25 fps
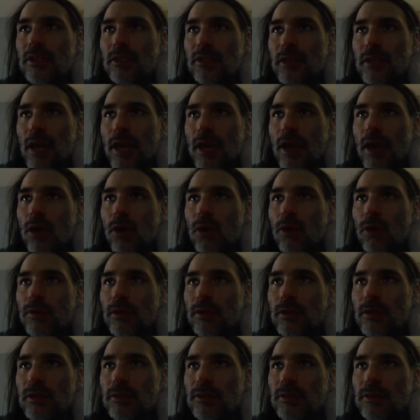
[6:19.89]
kind of
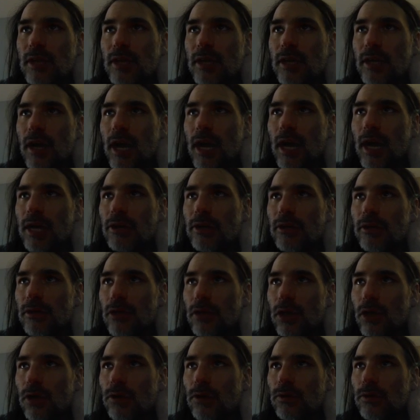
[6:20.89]
holding this kind of higher
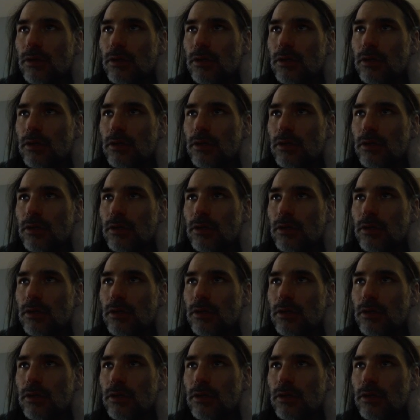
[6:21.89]
low,